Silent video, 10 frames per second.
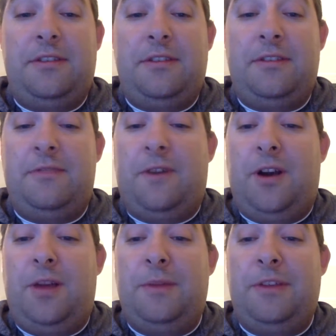The
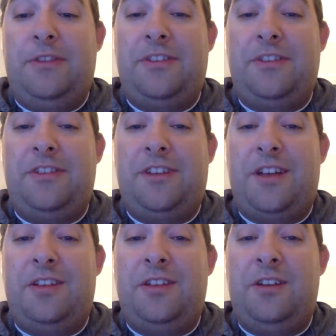farm is just
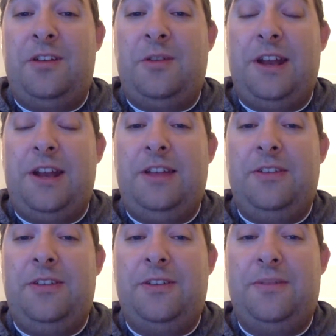not looking great either.